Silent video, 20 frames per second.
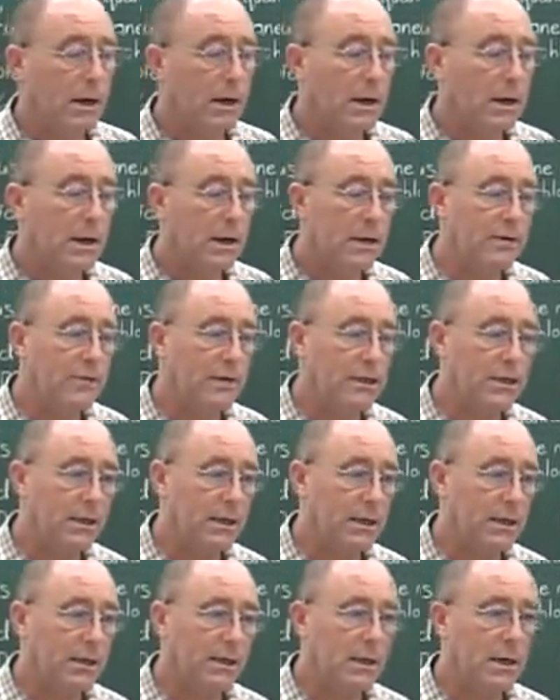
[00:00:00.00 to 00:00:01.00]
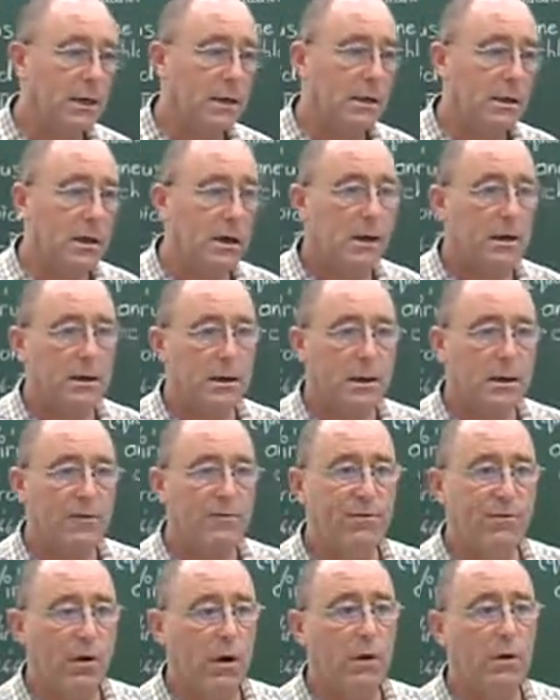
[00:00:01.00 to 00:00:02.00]
A liver cell can't
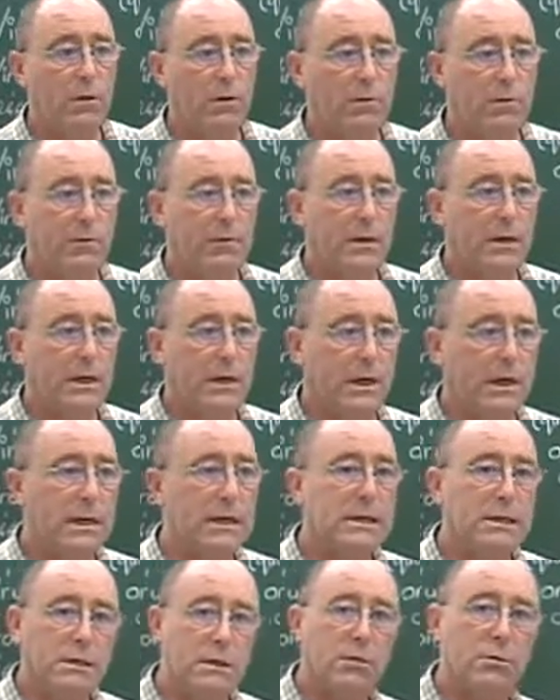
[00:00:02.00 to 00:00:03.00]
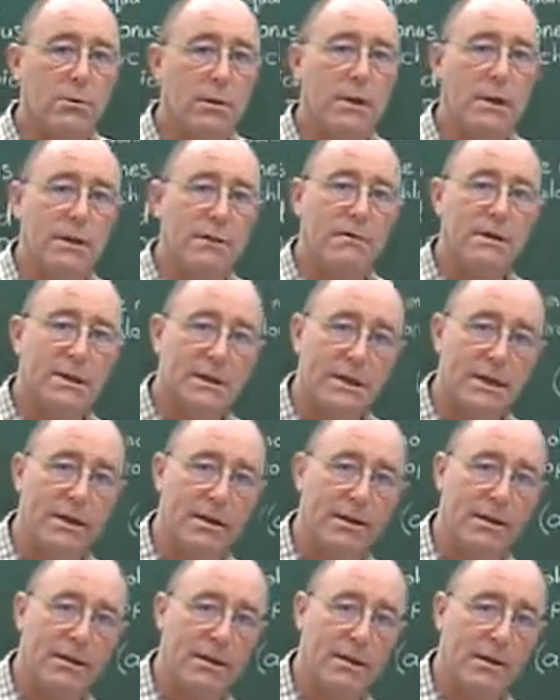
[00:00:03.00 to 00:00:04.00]
evolve into a liver
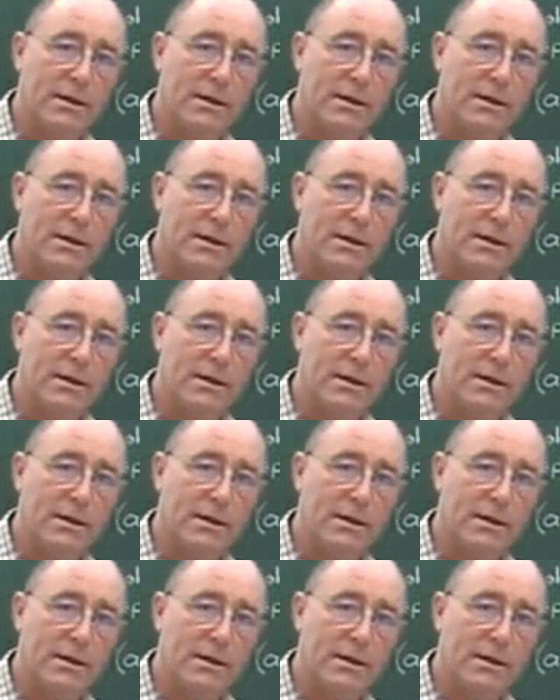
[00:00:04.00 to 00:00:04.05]
cell.